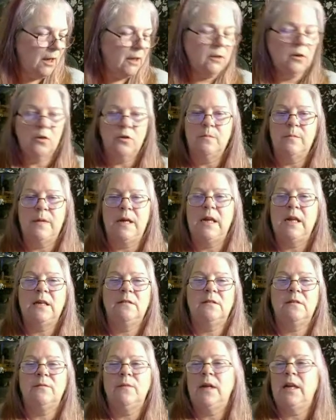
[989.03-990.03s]
So I
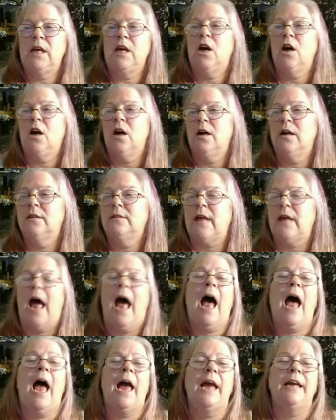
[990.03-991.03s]
do those by
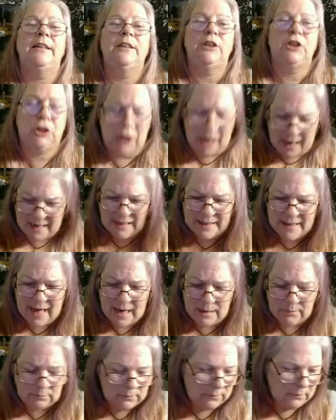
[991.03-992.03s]
runes. I do not know the
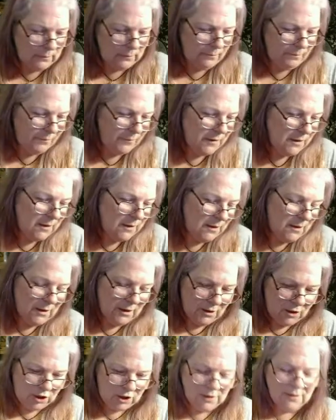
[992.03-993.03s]
meanings of any
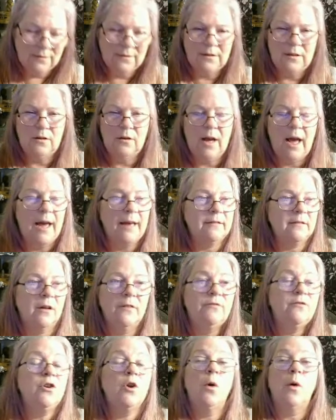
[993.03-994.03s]
cards. I
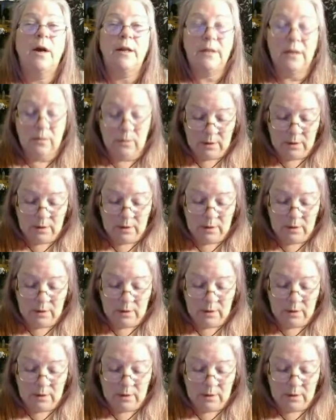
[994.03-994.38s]
channel them.